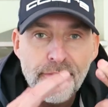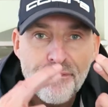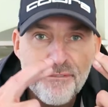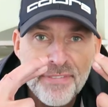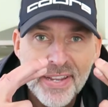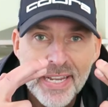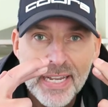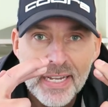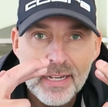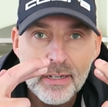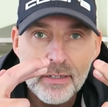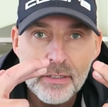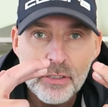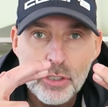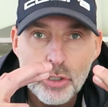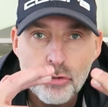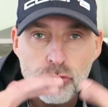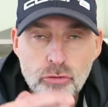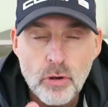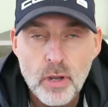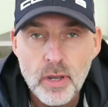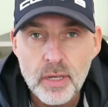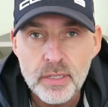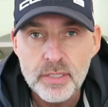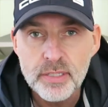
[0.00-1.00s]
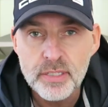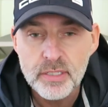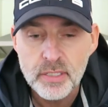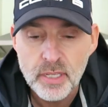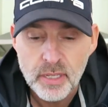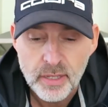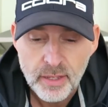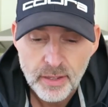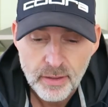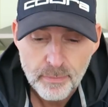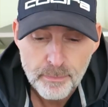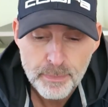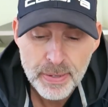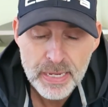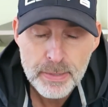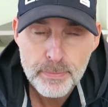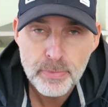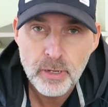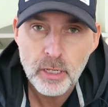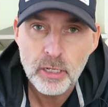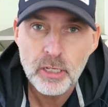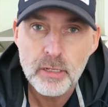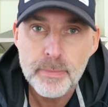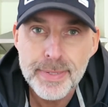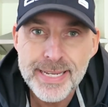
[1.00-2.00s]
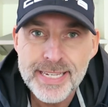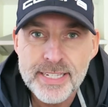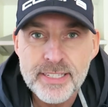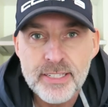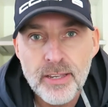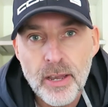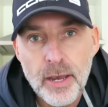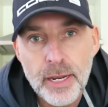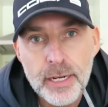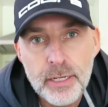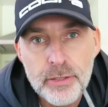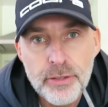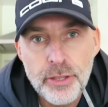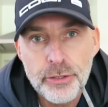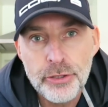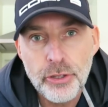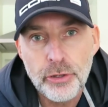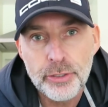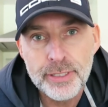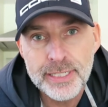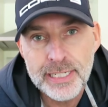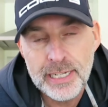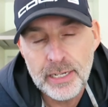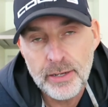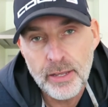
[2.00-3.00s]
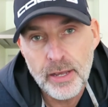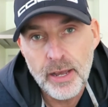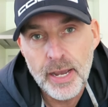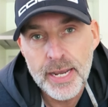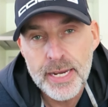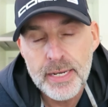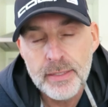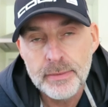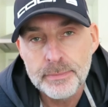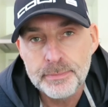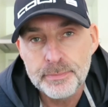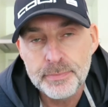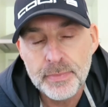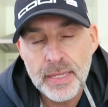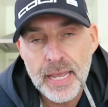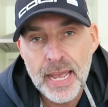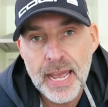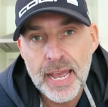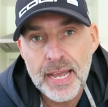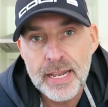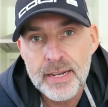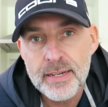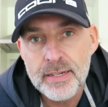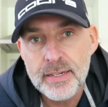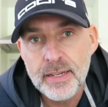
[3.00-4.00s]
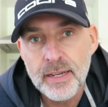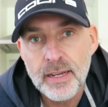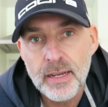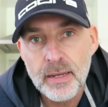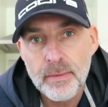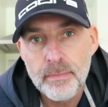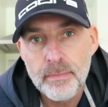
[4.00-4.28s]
fingers crossed, people are going to be signing on the dotted line. And